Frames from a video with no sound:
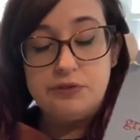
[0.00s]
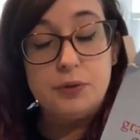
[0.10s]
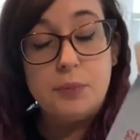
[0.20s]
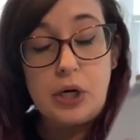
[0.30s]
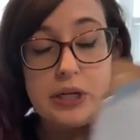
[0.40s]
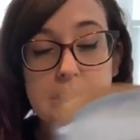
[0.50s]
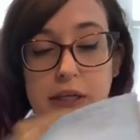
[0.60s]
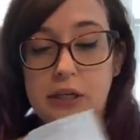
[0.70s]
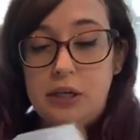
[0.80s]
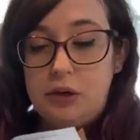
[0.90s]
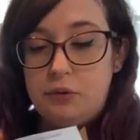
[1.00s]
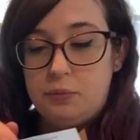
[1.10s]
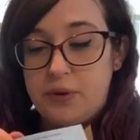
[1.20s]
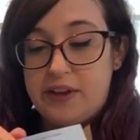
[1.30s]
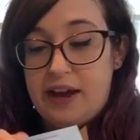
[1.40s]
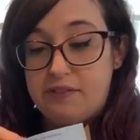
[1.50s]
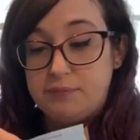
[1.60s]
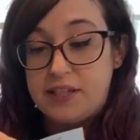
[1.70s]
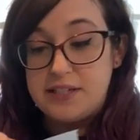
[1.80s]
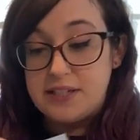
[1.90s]
food market where they have
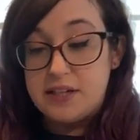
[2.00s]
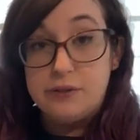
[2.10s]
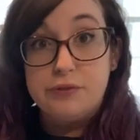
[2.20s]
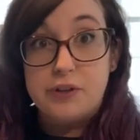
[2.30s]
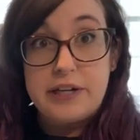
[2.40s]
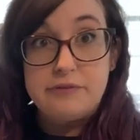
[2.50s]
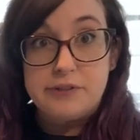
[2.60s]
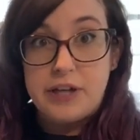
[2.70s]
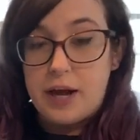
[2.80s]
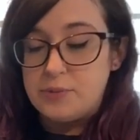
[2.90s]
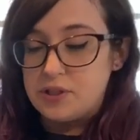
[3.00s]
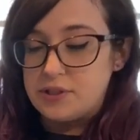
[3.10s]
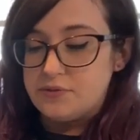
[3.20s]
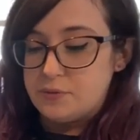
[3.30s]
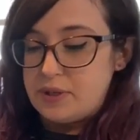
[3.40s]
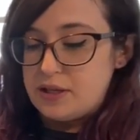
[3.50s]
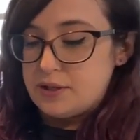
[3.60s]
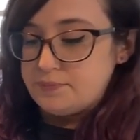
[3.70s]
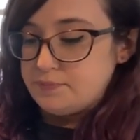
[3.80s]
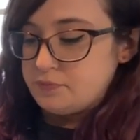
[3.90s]
plenty of grain-free options for me.
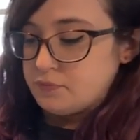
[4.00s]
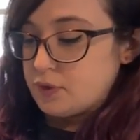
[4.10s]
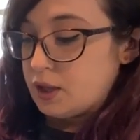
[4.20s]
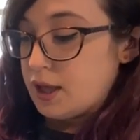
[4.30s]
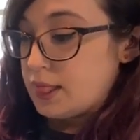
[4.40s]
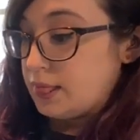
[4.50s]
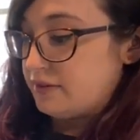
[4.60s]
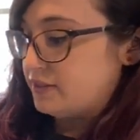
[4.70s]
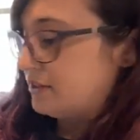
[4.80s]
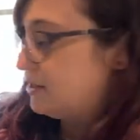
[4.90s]
I love